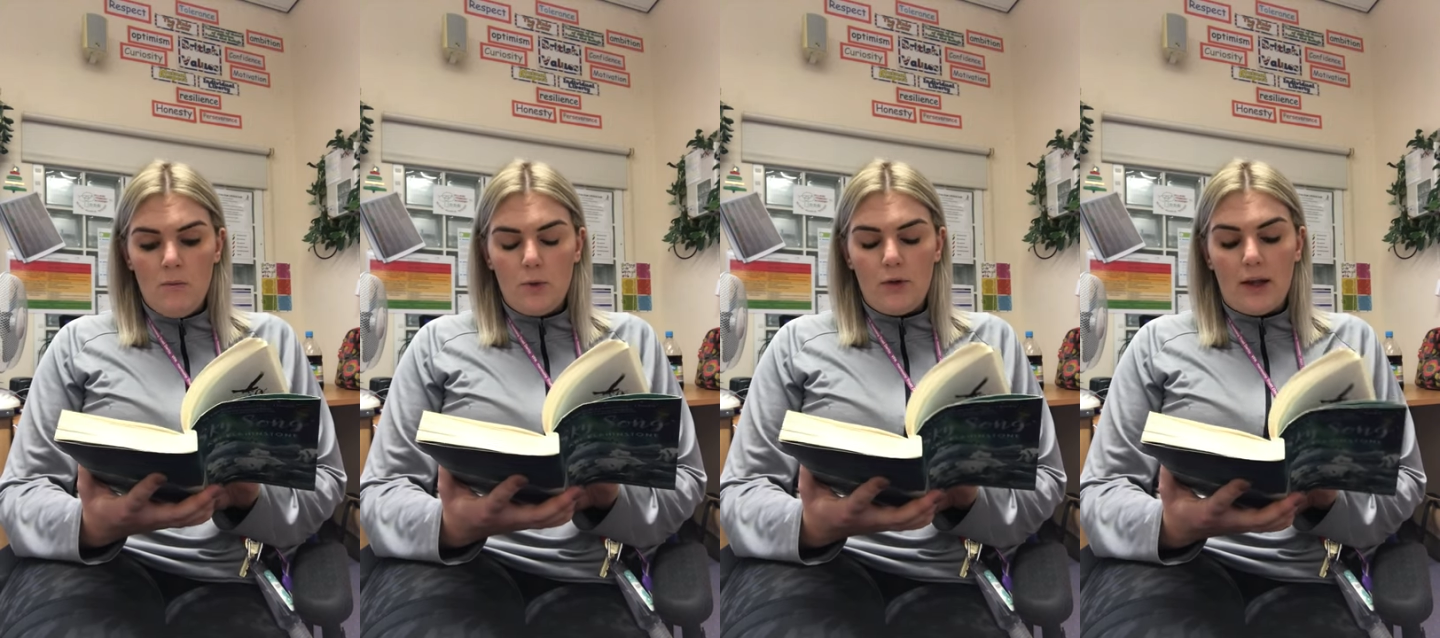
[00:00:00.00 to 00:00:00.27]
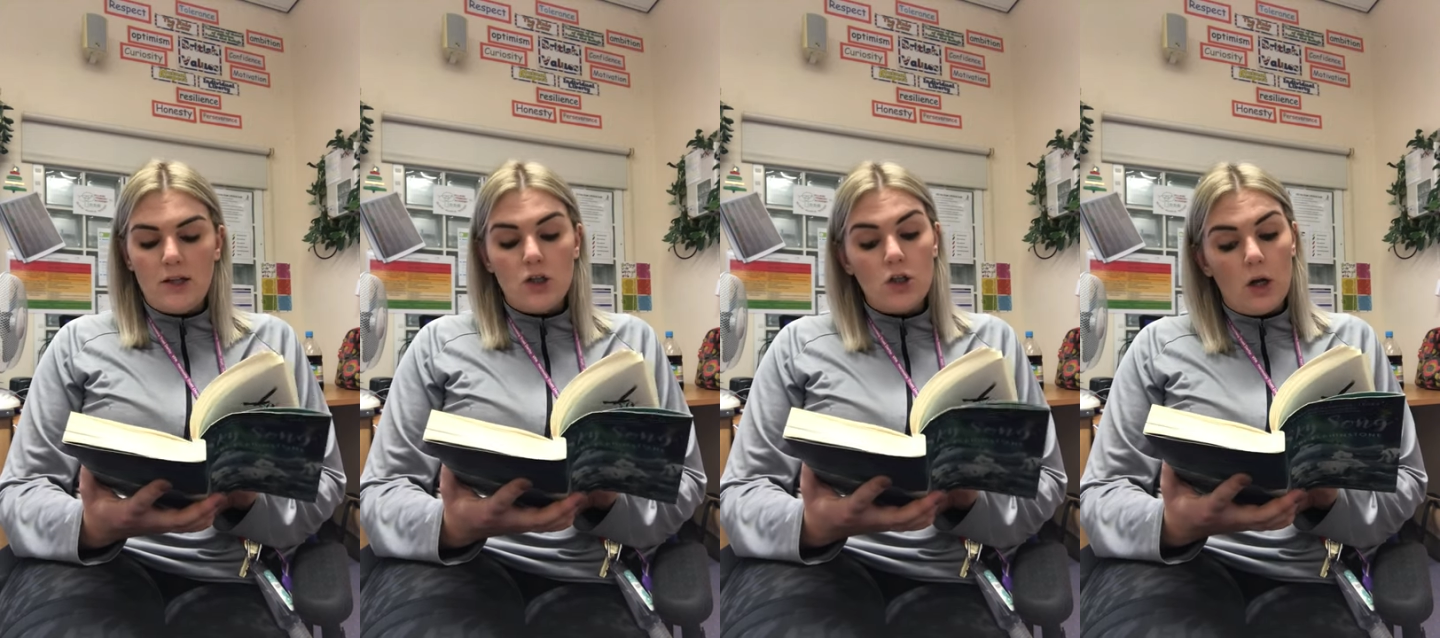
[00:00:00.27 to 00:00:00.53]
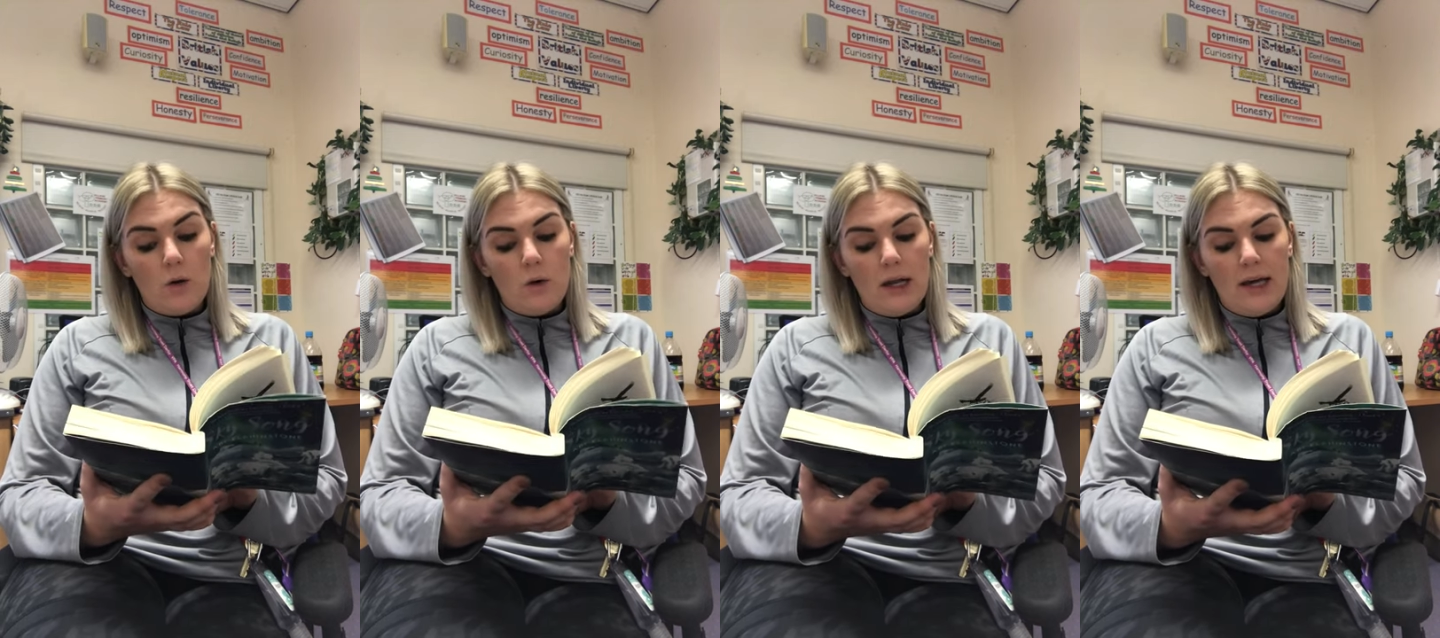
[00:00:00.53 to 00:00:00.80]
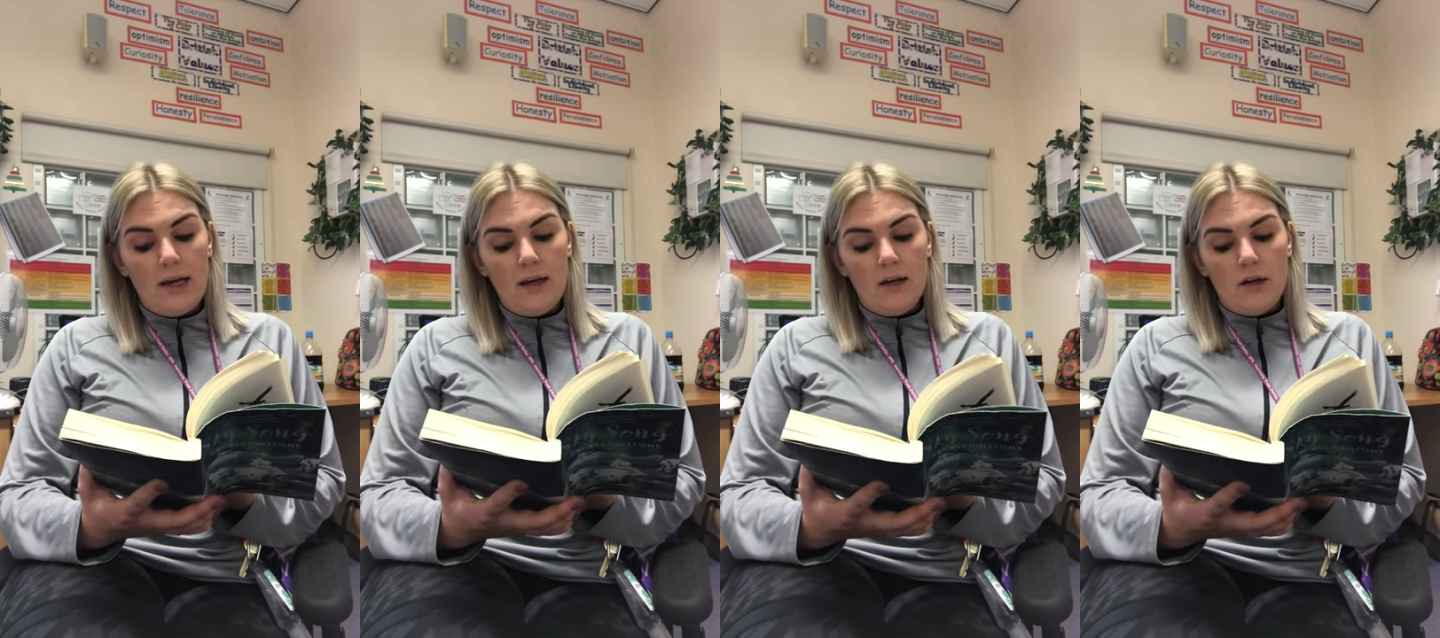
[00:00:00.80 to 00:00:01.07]
But then
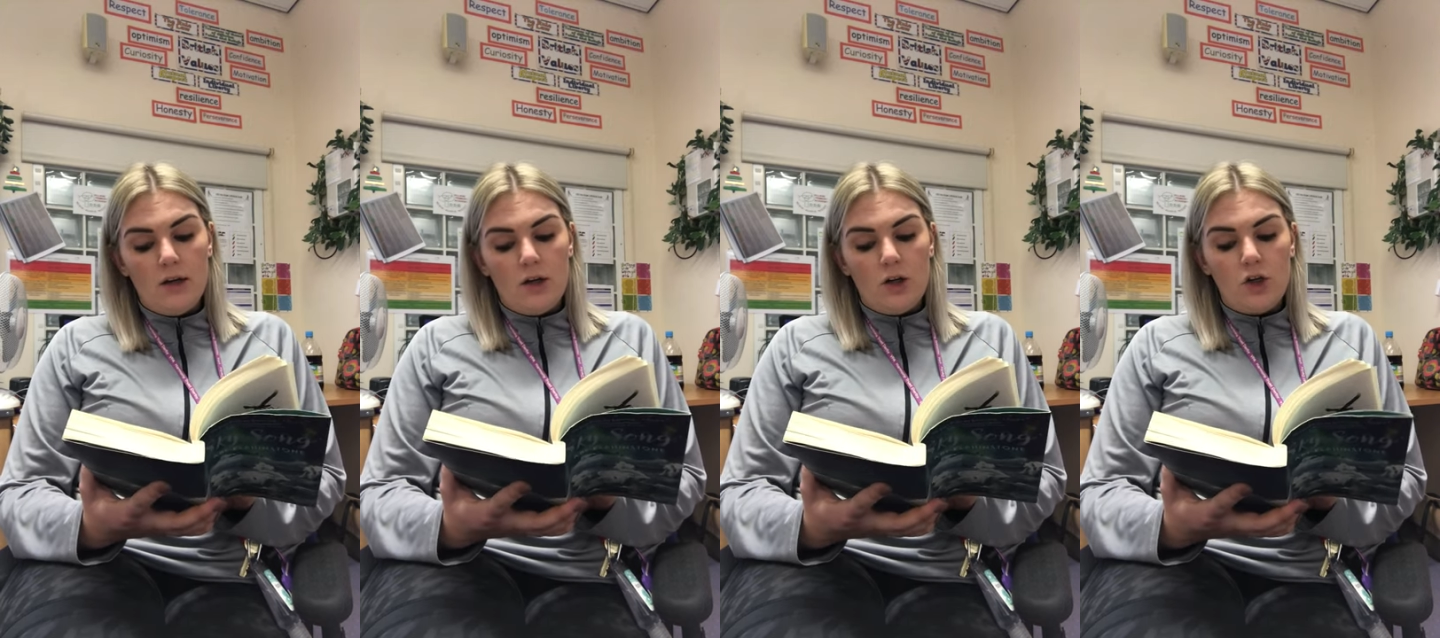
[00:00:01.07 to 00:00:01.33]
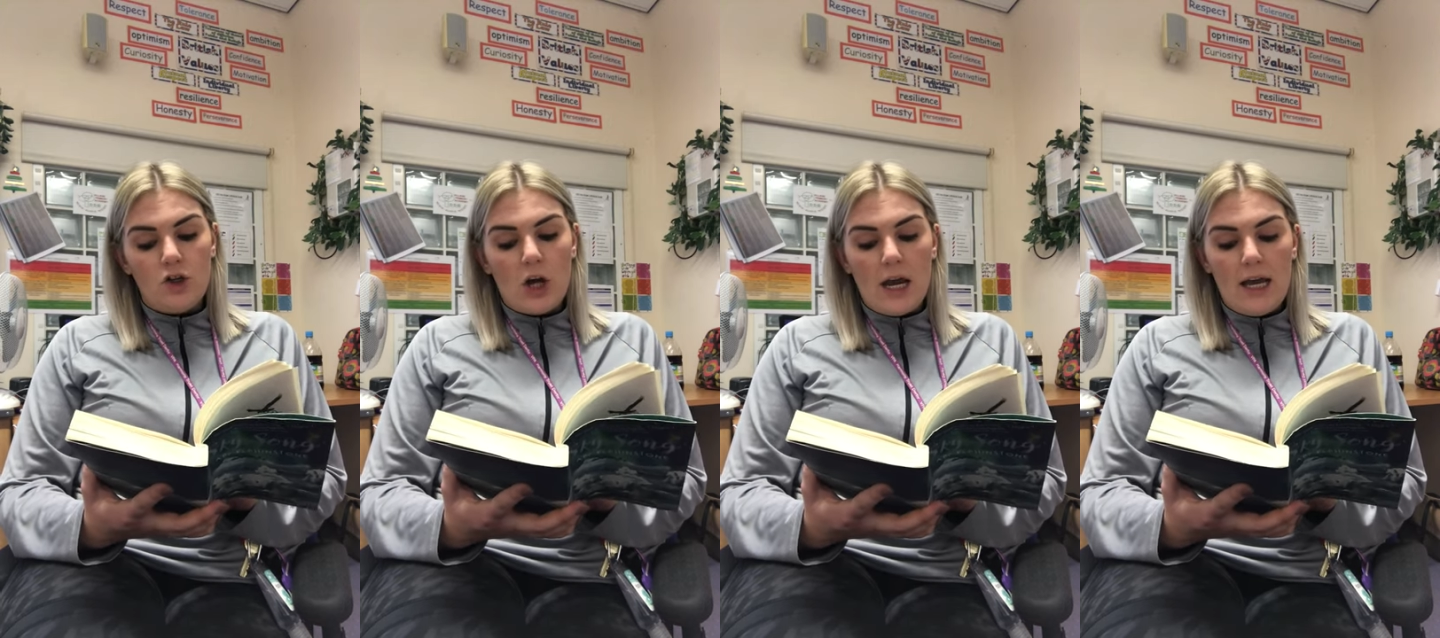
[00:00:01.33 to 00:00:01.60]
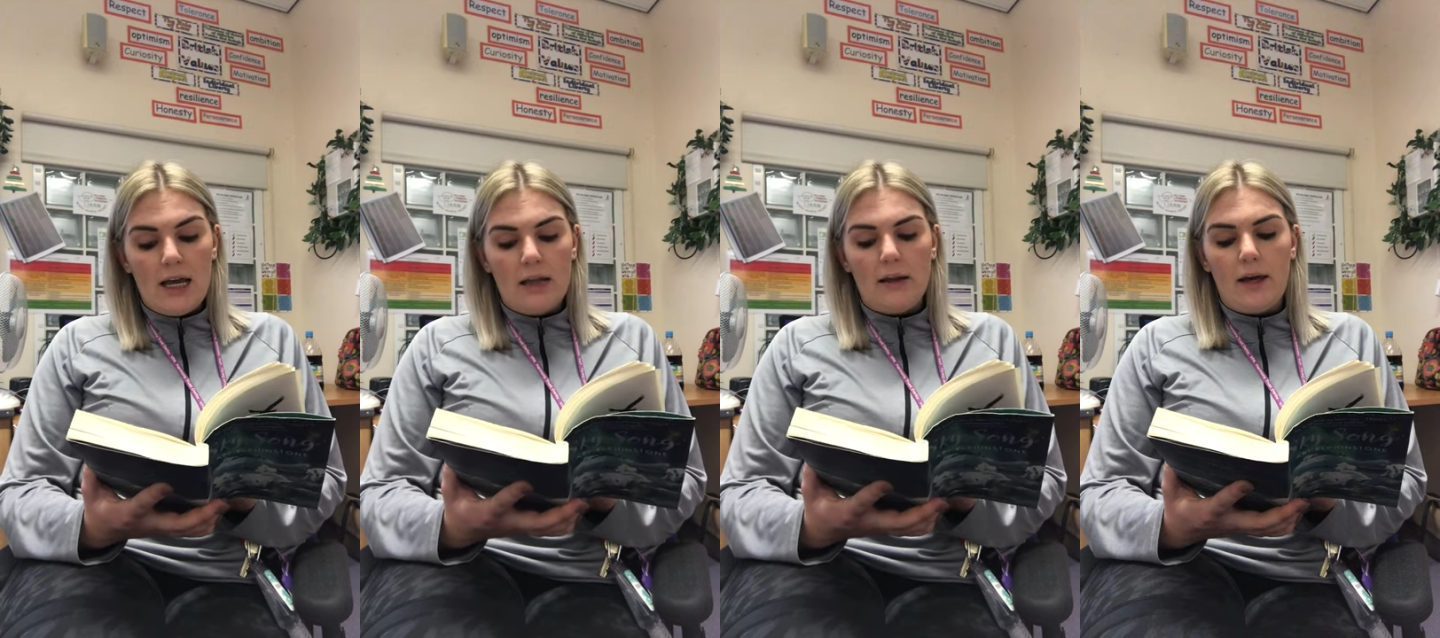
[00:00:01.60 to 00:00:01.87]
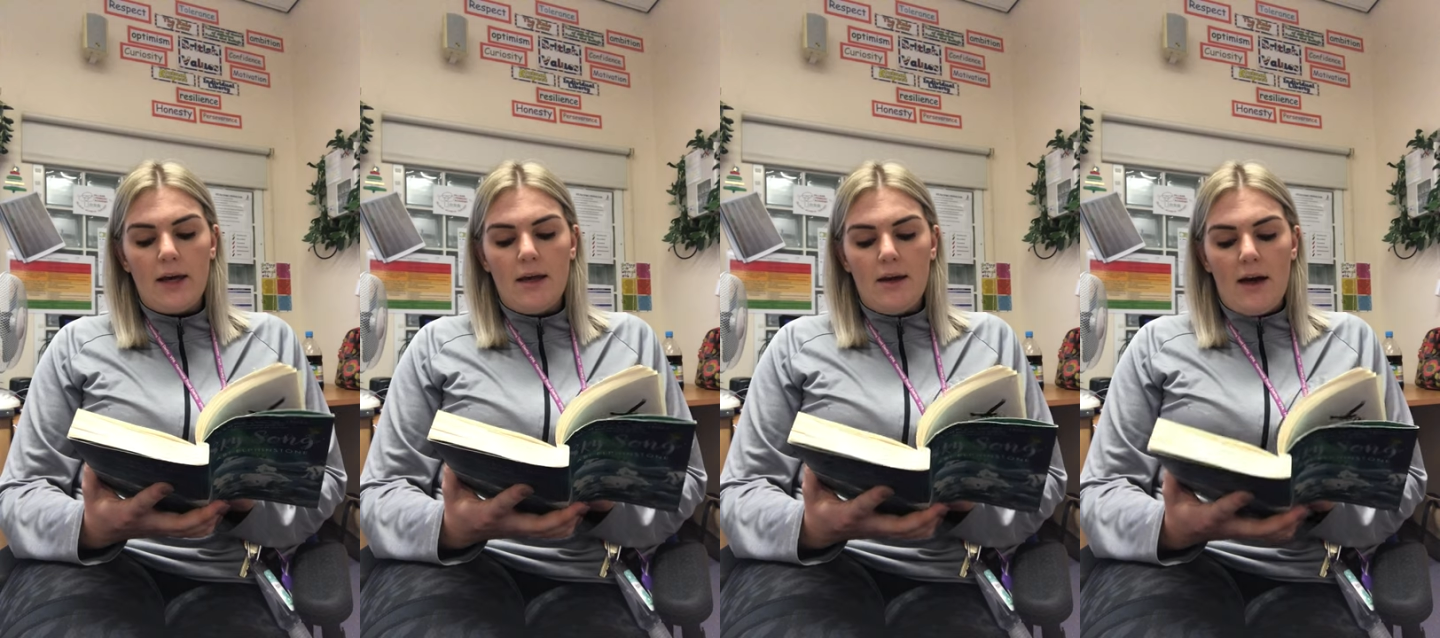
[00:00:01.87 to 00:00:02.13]
slowly,
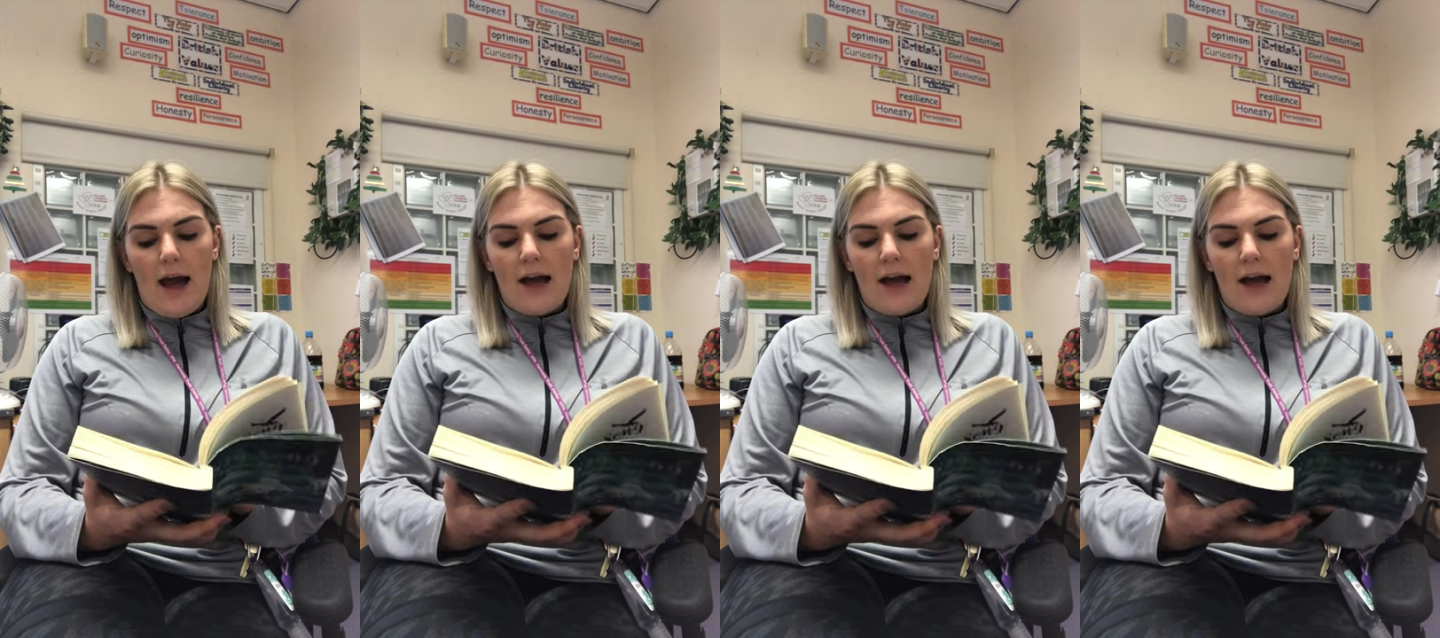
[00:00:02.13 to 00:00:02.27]
shakily,